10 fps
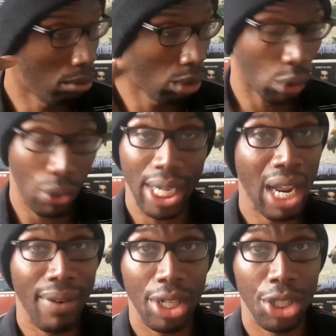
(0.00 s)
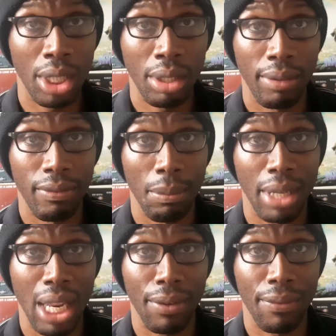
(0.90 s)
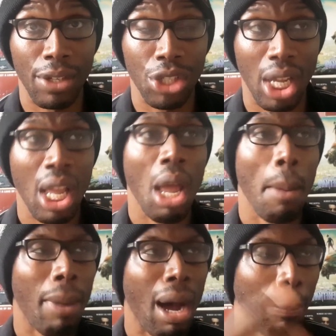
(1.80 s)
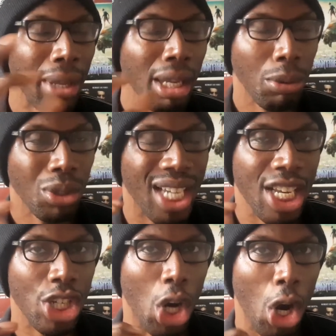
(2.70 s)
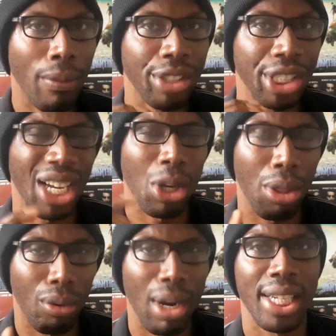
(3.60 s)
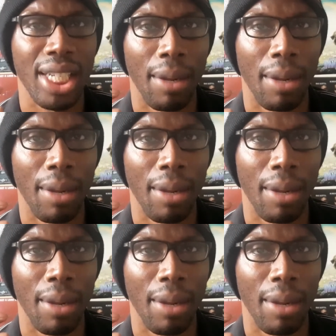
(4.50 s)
Great direction from David Fincher, but people tend to overshadow the writer.